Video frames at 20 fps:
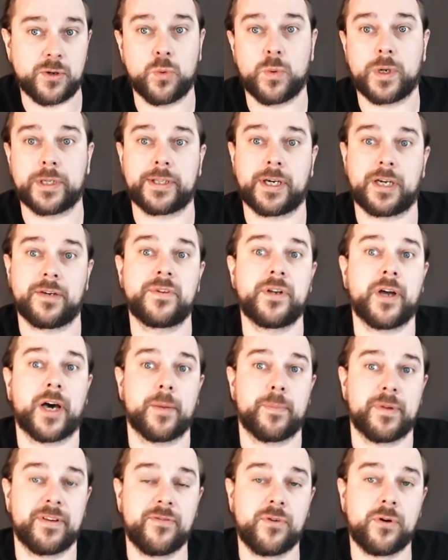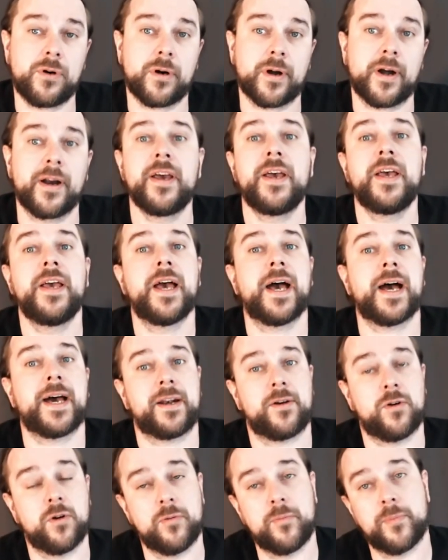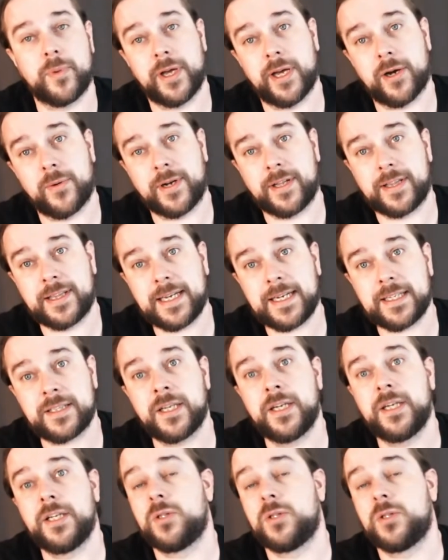to what I've done before, and comparing that